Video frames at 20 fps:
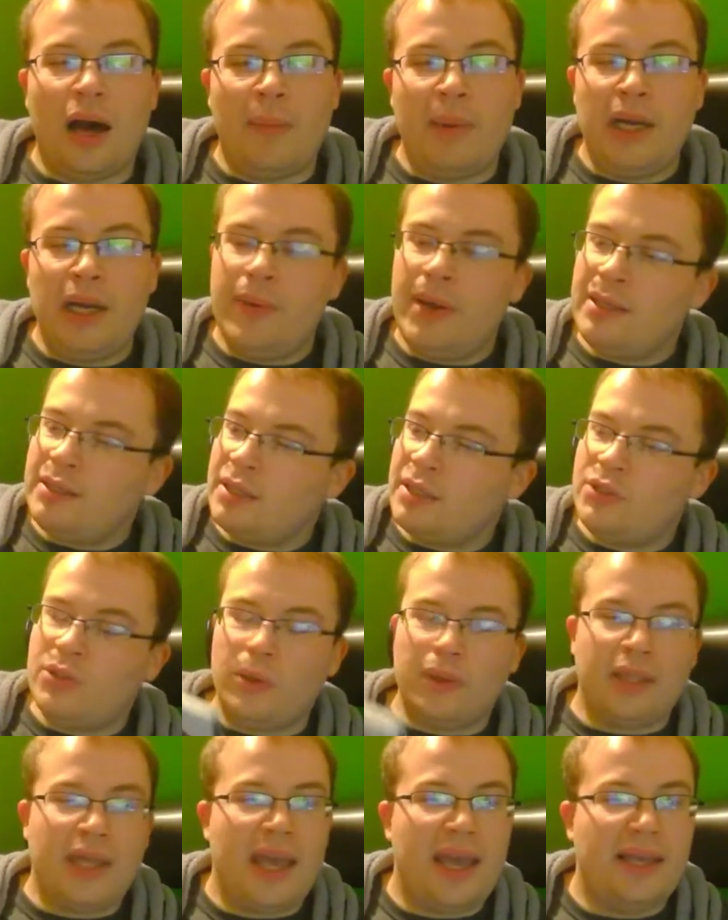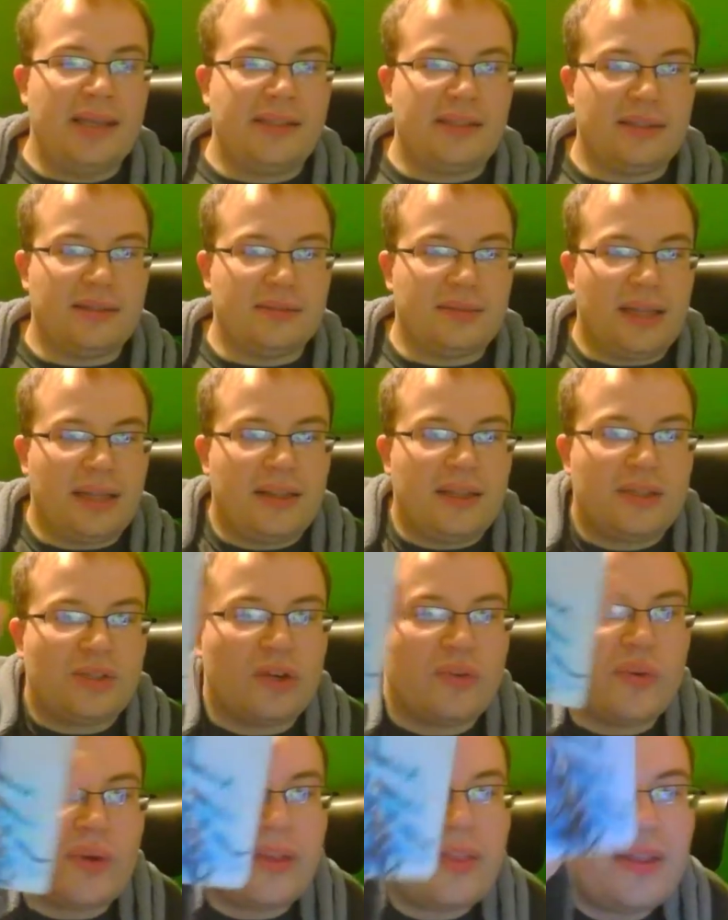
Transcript: Anyways, let's show the case and get this over with.